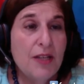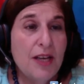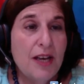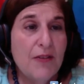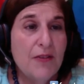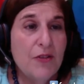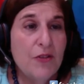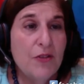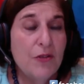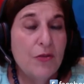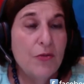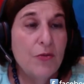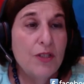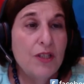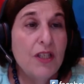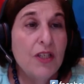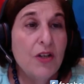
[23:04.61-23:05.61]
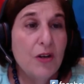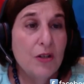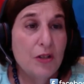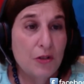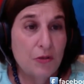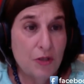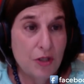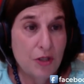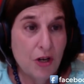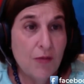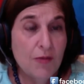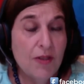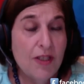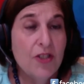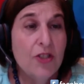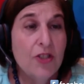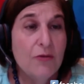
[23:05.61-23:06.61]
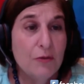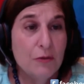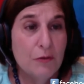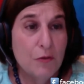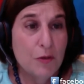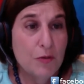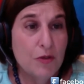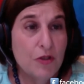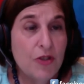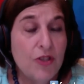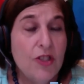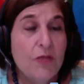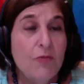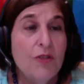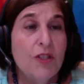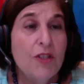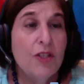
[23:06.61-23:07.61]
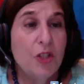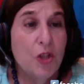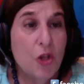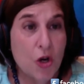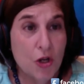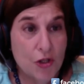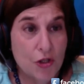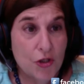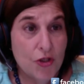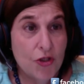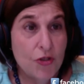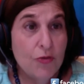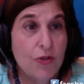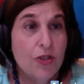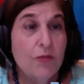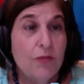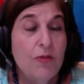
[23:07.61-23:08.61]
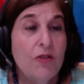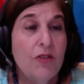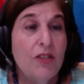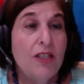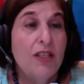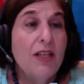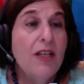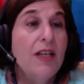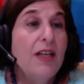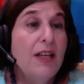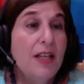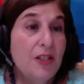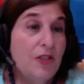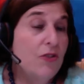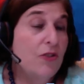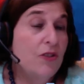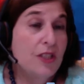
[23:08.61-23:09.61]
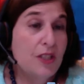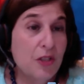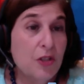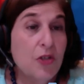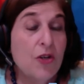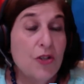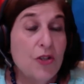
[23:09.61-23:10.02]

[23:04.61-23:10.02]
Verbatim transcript: we have to do within our own denomination of Reformed Judaism, within the larger Jewish community, and certainly the